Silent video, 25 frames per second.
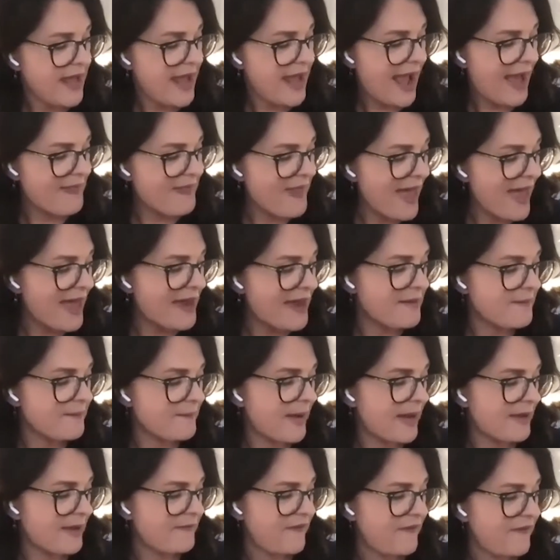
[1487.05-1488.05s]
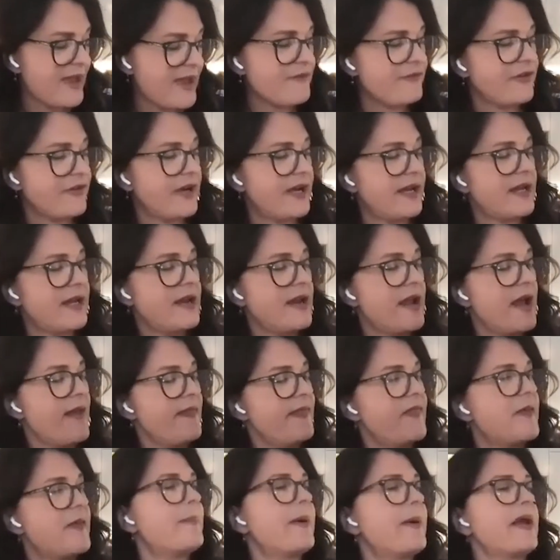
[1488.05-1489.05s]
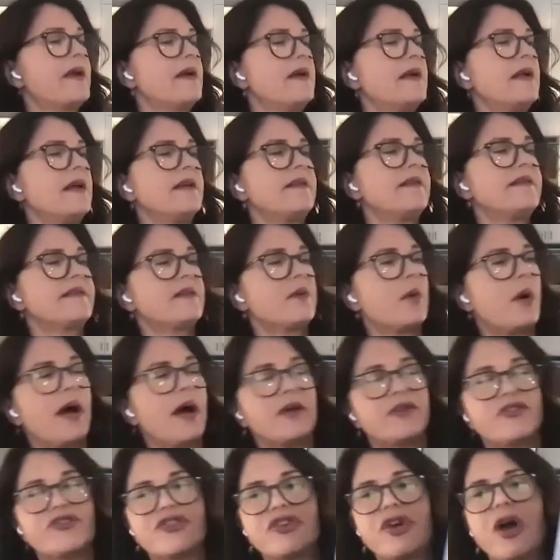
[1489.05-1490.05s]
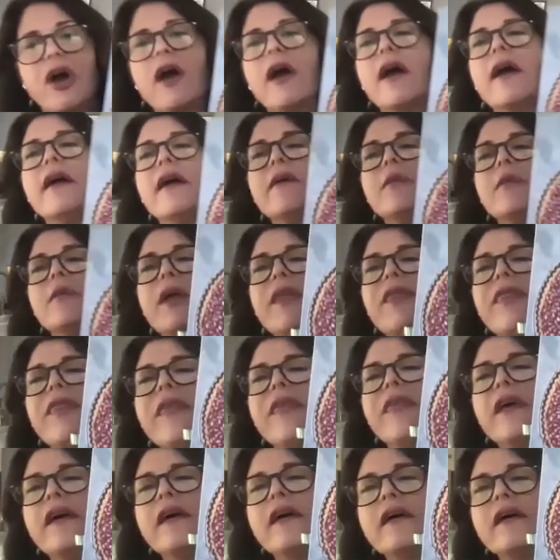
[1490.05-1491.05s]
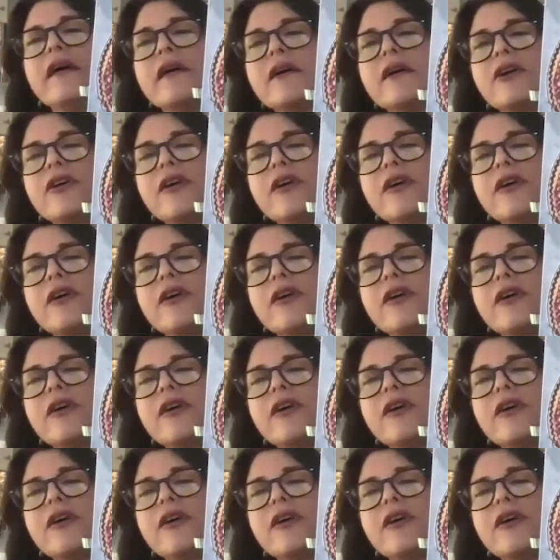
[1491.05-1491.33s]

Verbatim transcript: And then my favorite, the butternut squash tart with the